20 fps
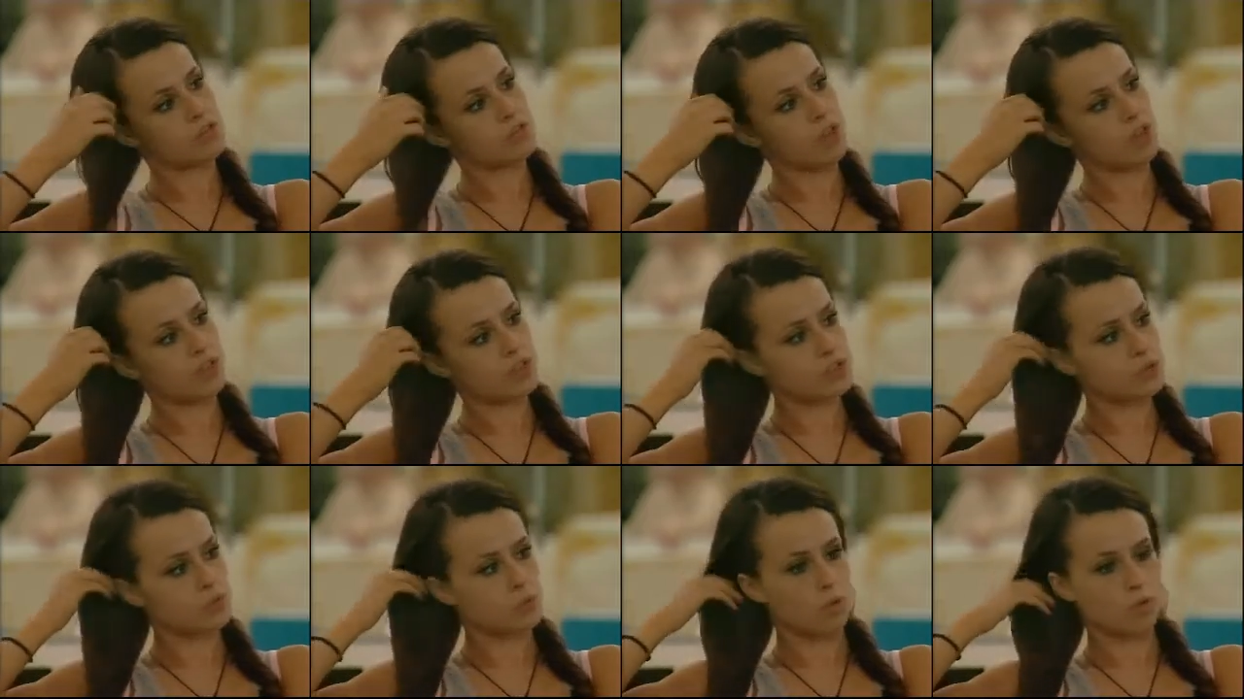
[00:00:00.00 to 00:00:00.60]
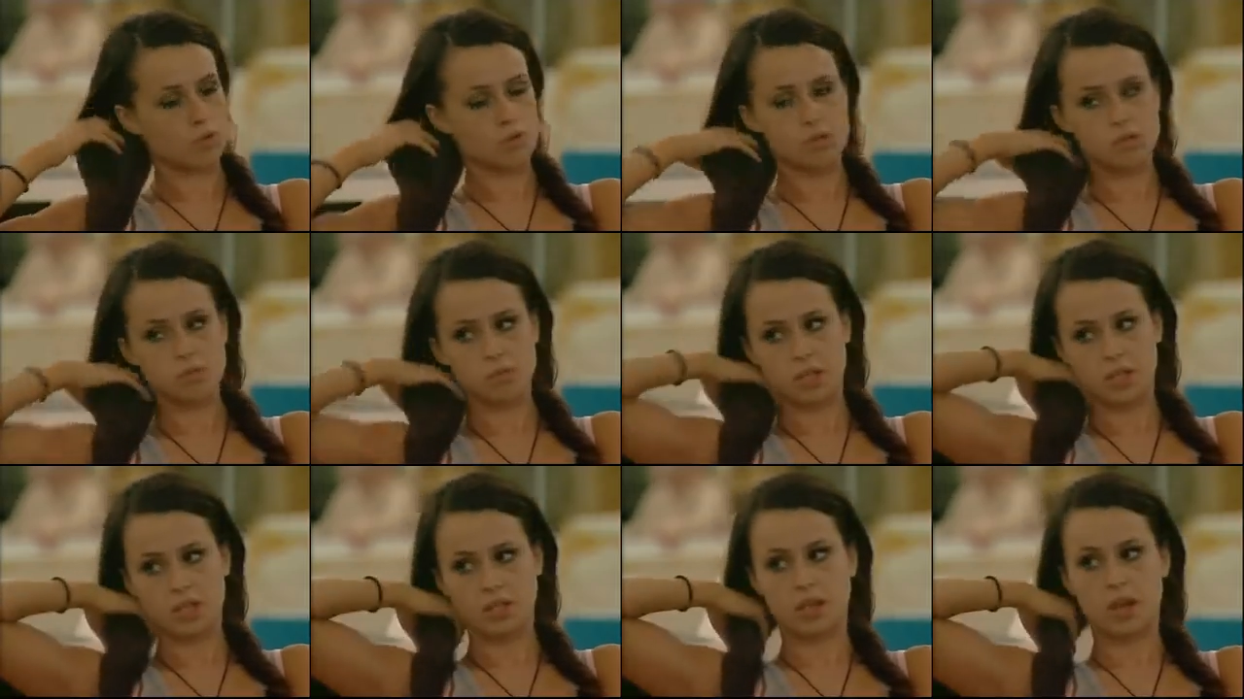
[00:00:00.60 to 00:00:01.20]
that's what's
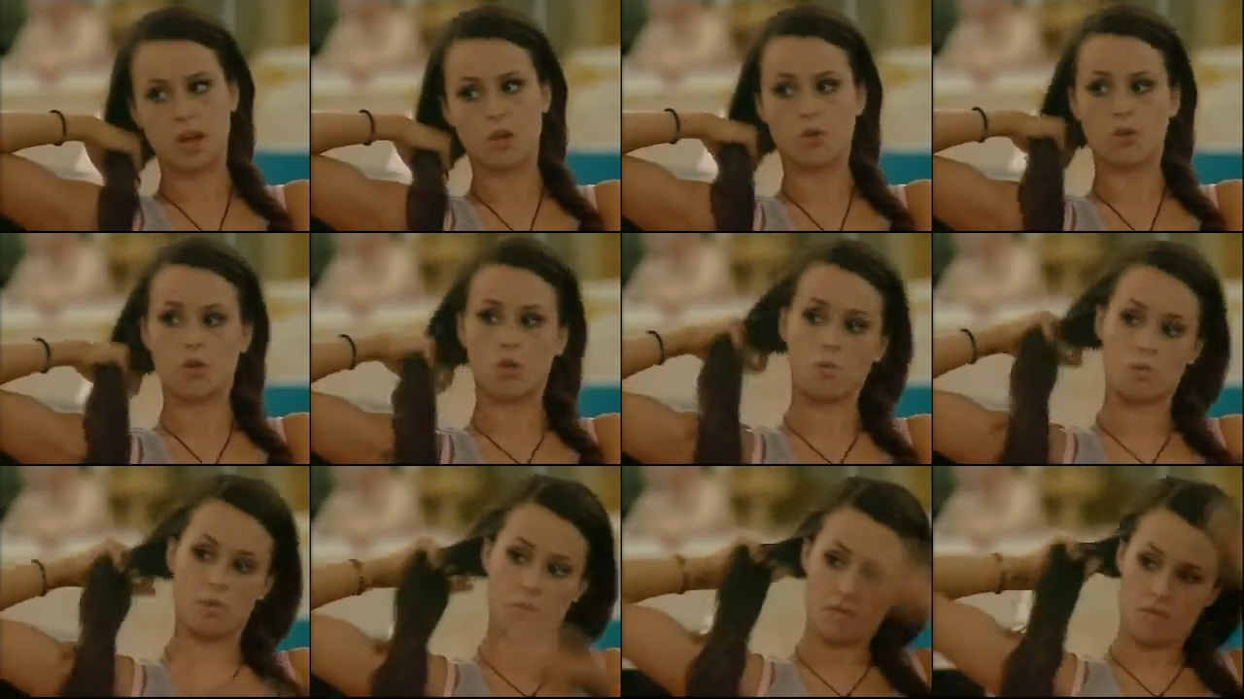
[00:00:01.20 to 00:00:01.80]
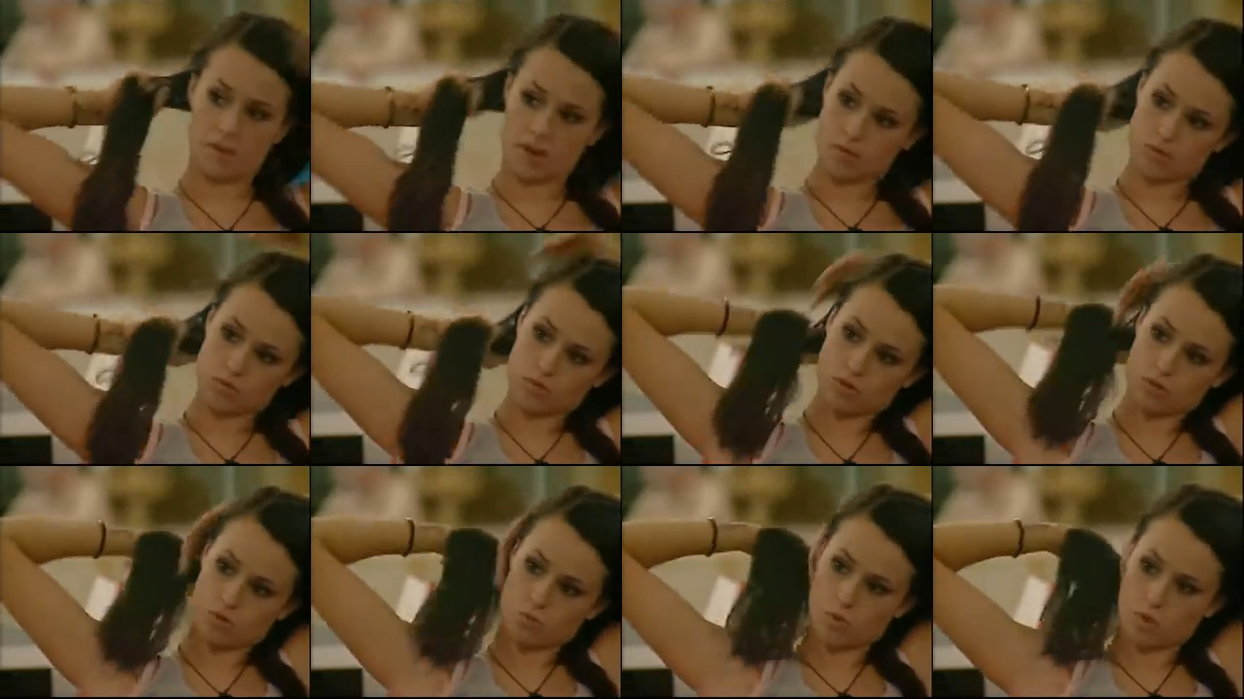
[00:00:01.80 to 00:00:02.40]
been the outcome. They found
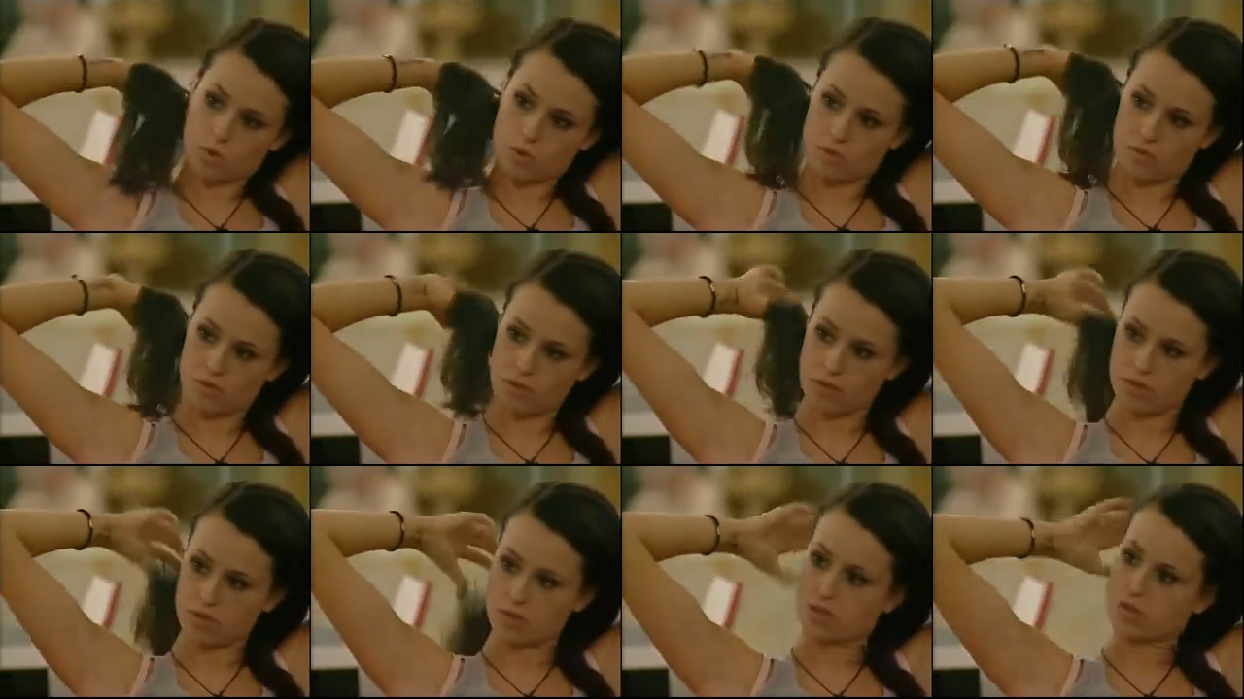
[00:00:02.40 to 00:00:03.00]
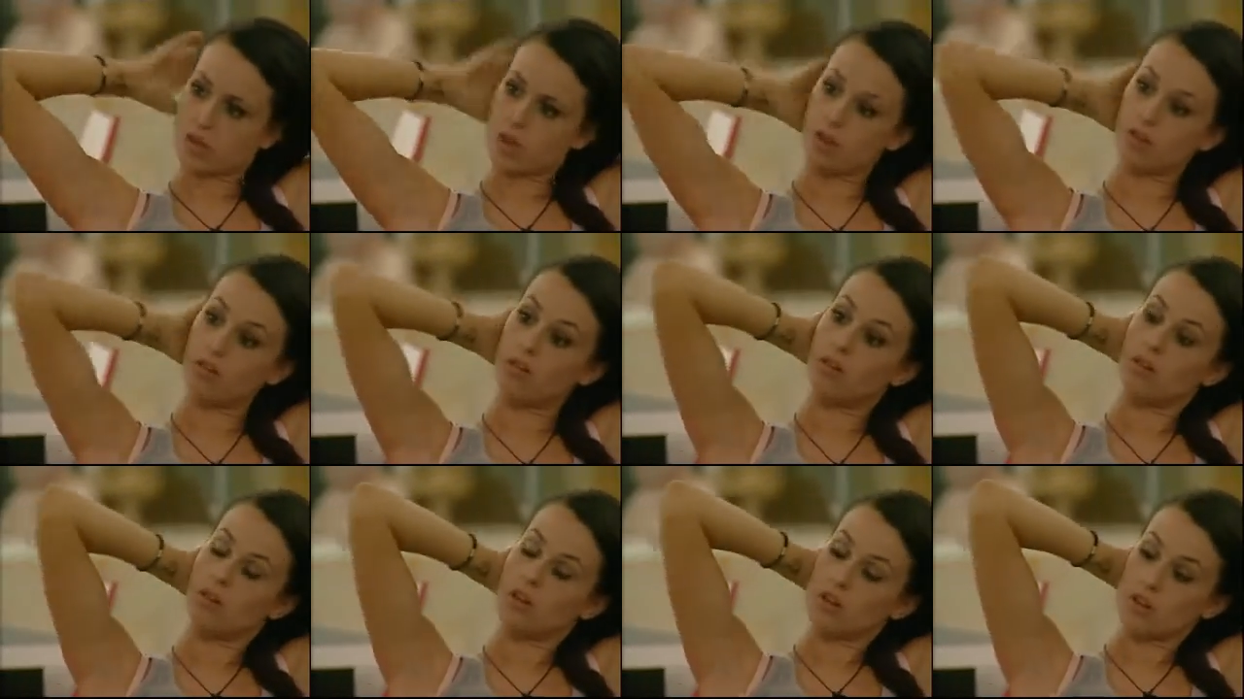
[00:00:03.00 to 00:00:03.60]
someone to fit certain
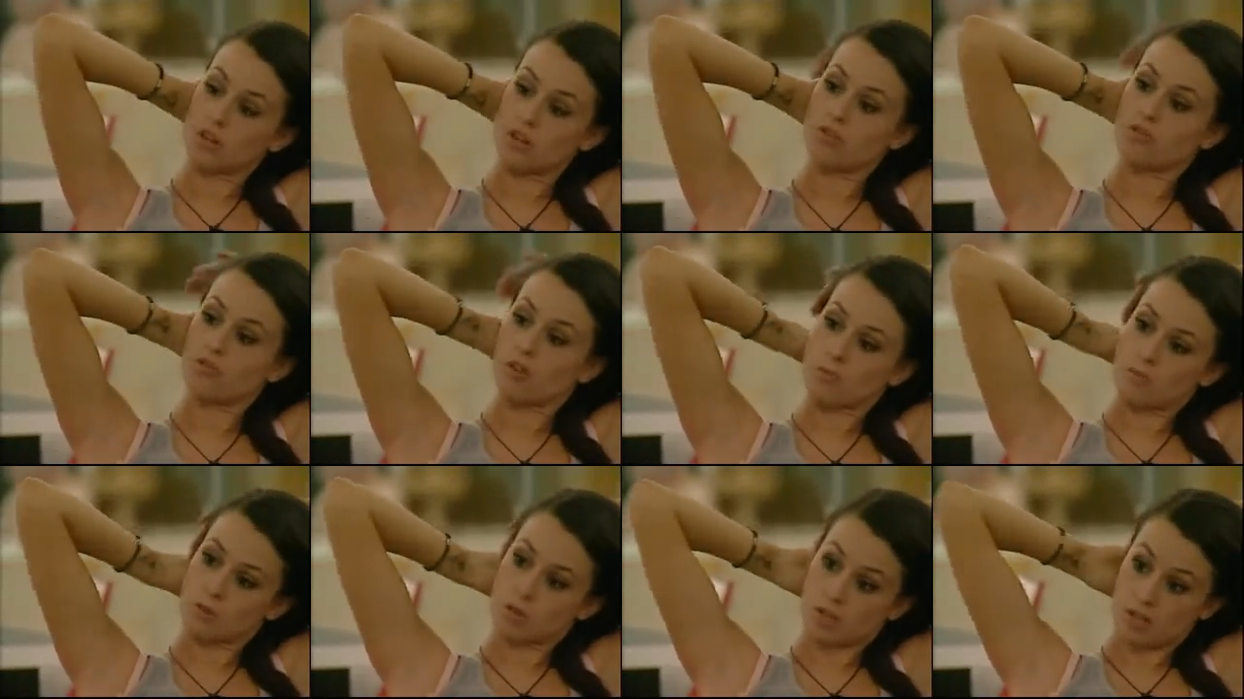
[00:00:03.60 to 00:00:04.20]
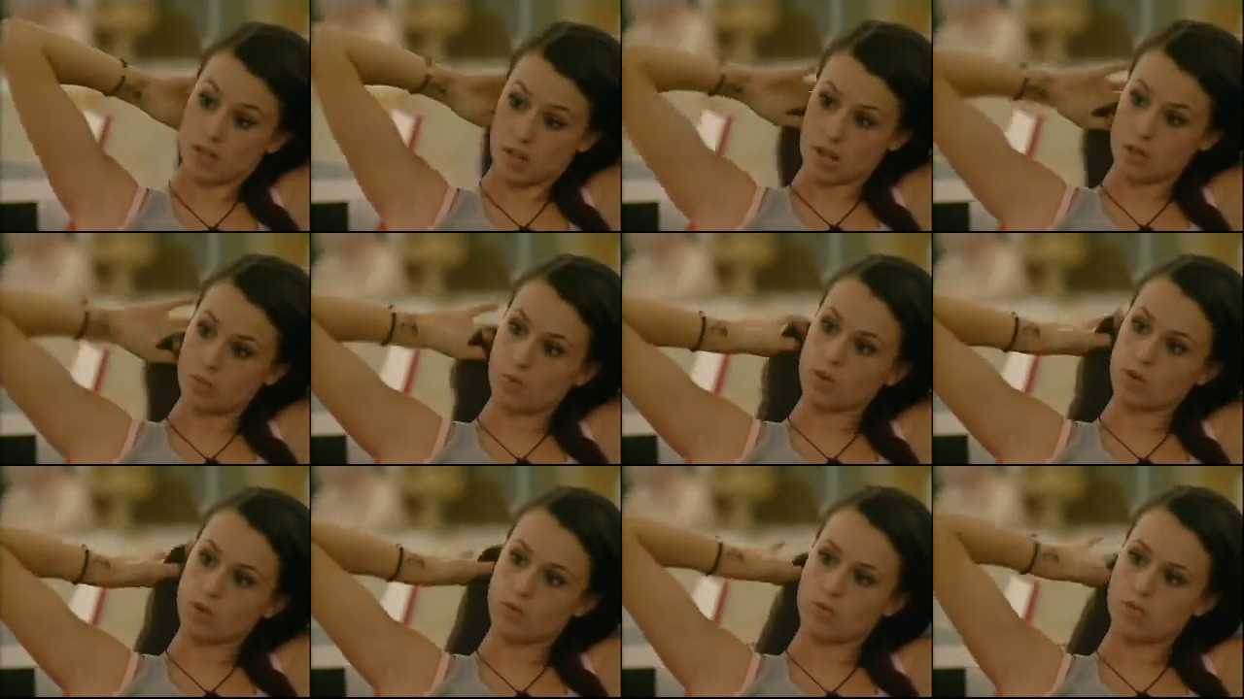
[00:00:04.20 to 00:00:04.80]
descriptions, like
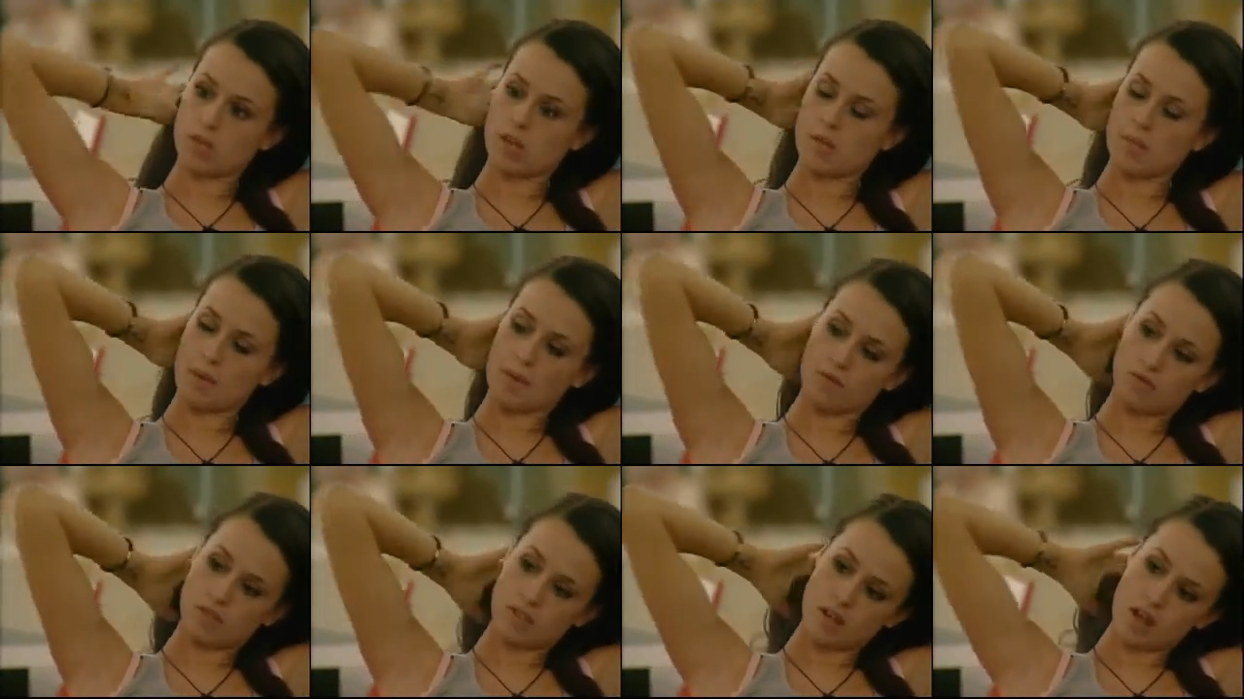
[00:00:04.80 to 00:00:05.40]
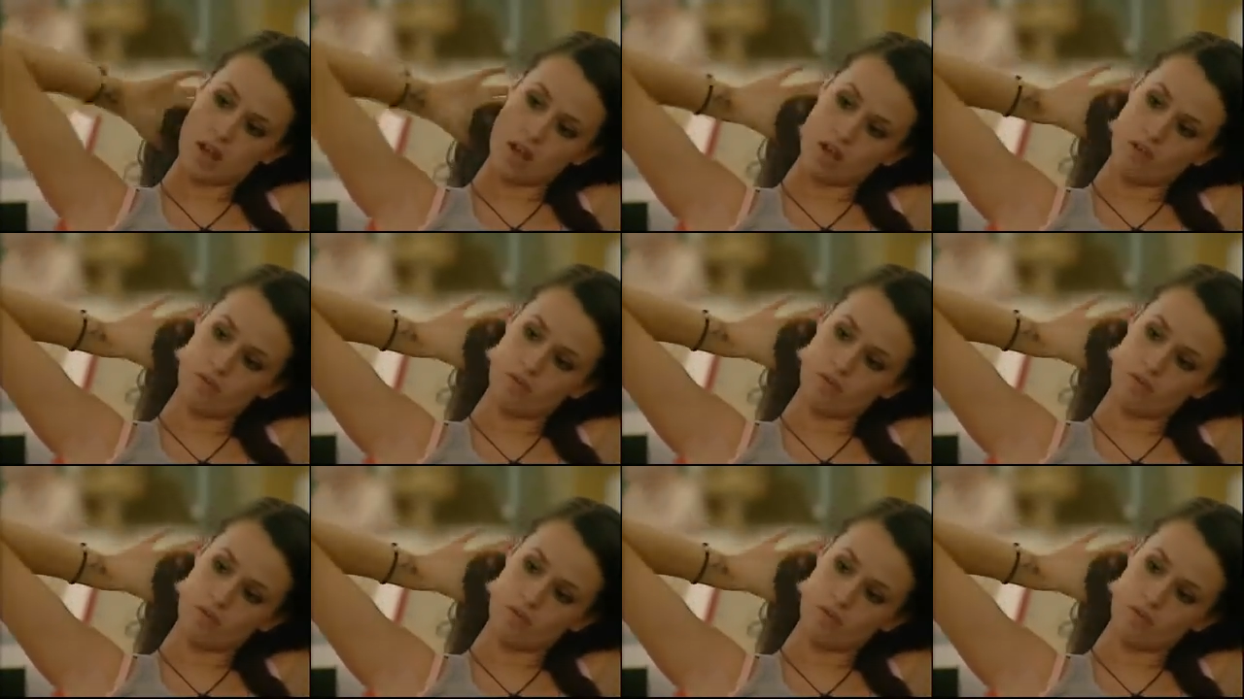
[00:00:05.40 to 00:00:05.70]
what you were saying about Steph.